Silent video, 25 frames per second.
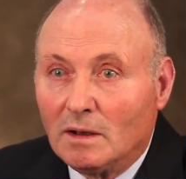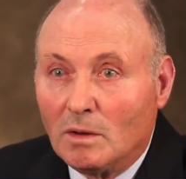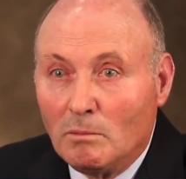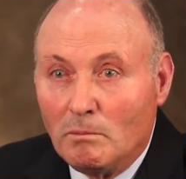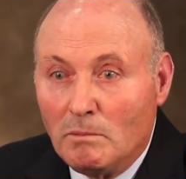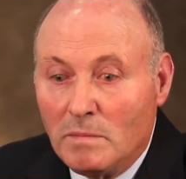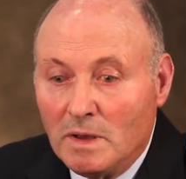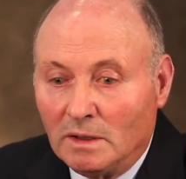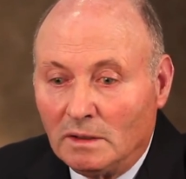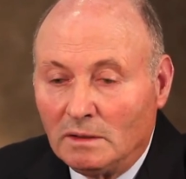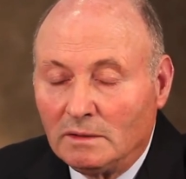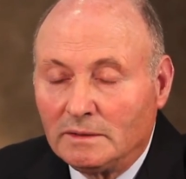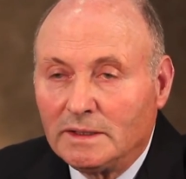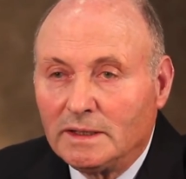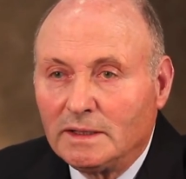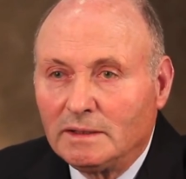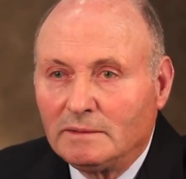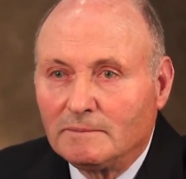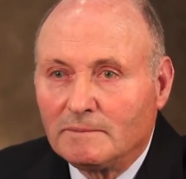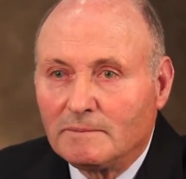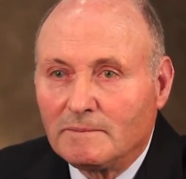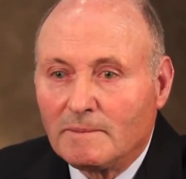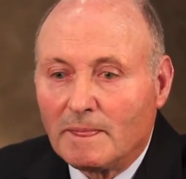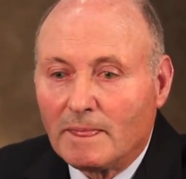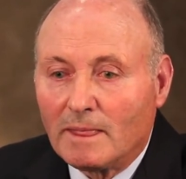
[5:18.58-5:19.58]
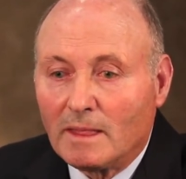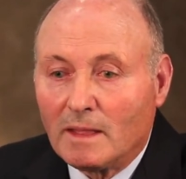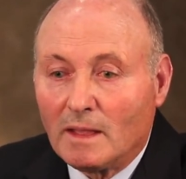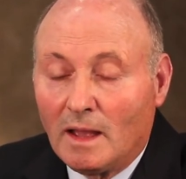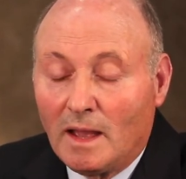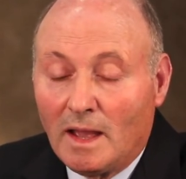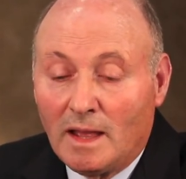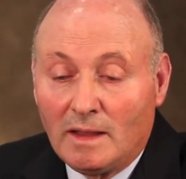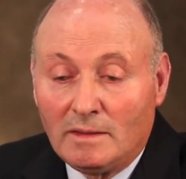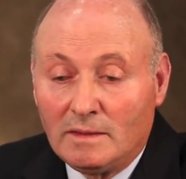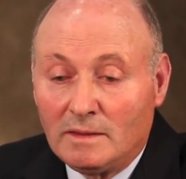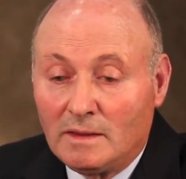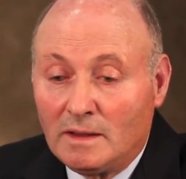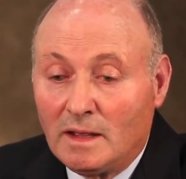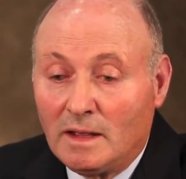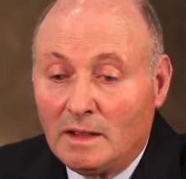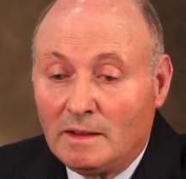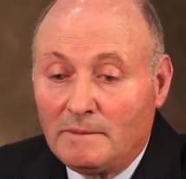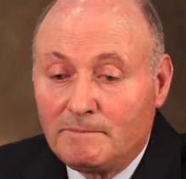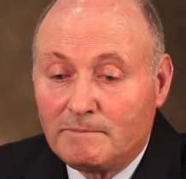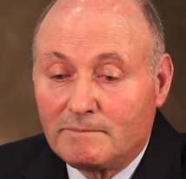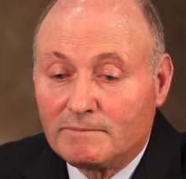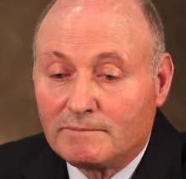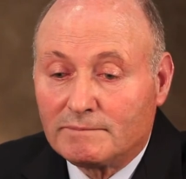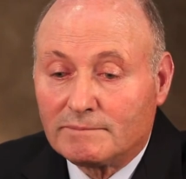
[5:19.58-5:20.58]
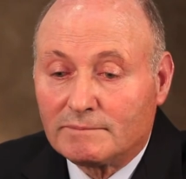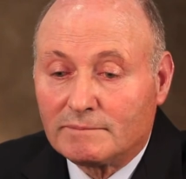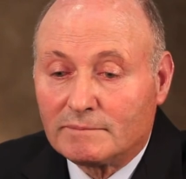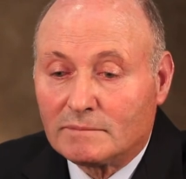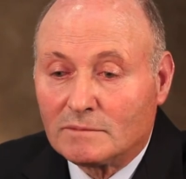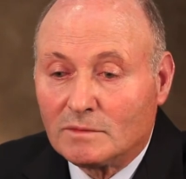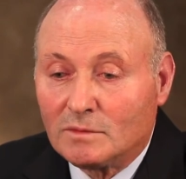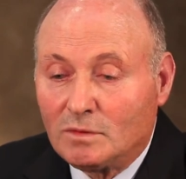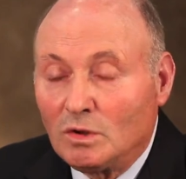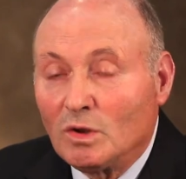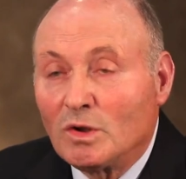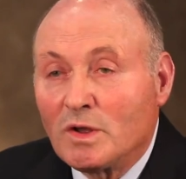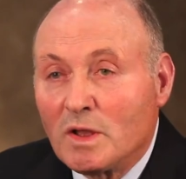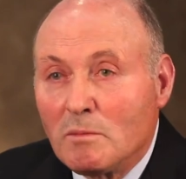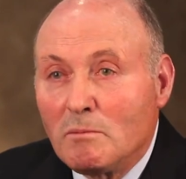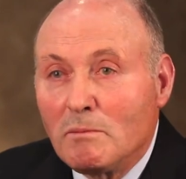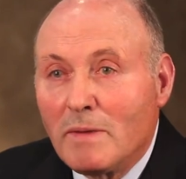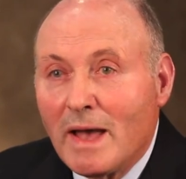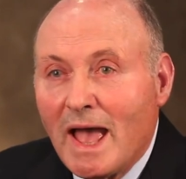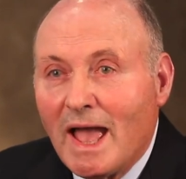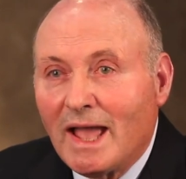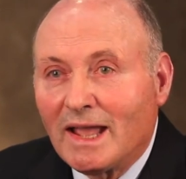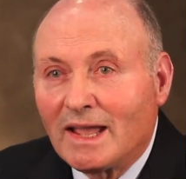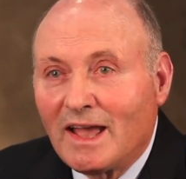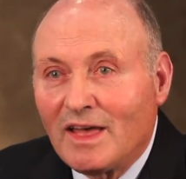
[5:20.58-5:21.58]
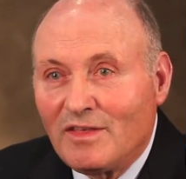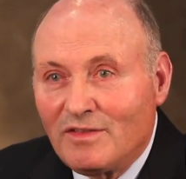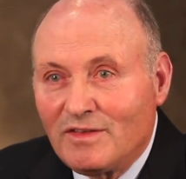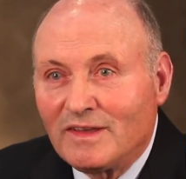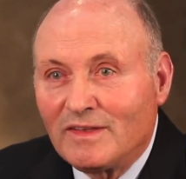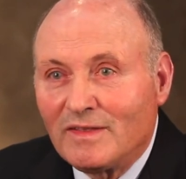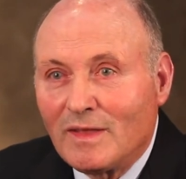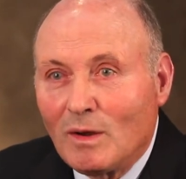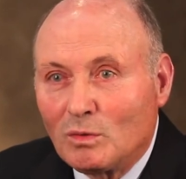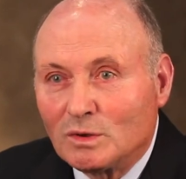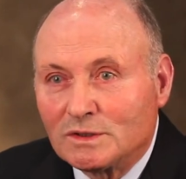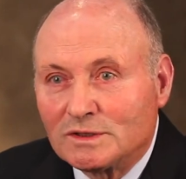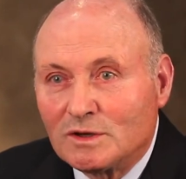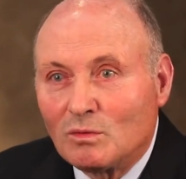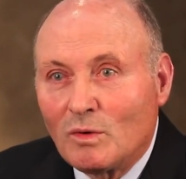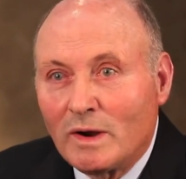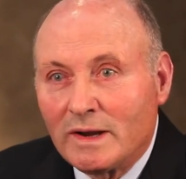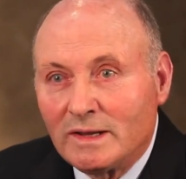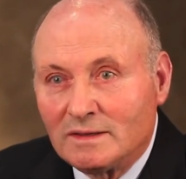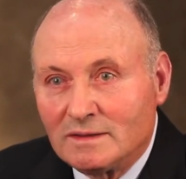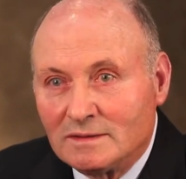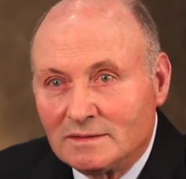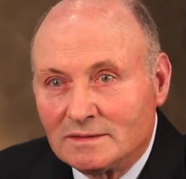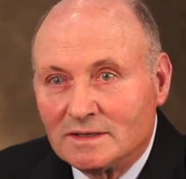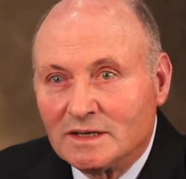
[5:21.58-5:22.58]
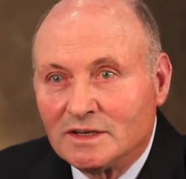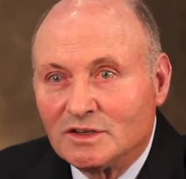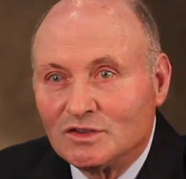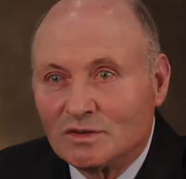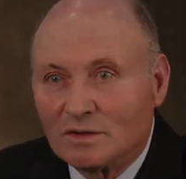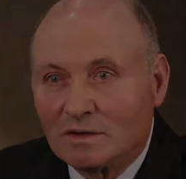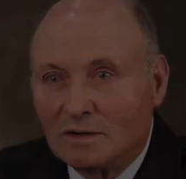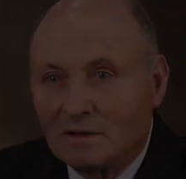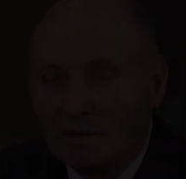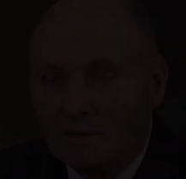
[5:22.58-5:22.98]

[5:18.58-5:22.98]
building. And uh, looking back, I think that was the right decision.